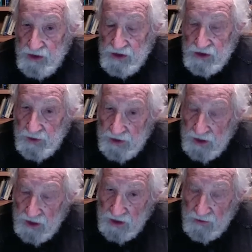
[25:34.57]
So we got to
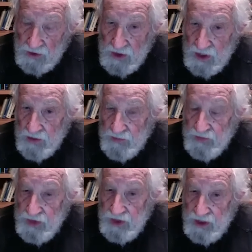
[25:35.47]
get rid of them.
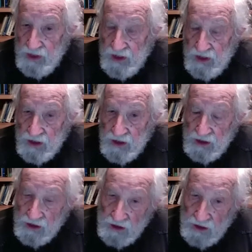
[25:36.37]

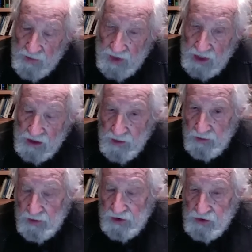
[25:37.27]
Eliminate
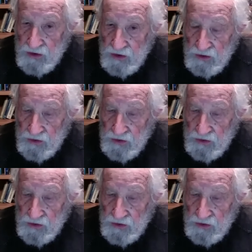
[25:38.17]
public schools,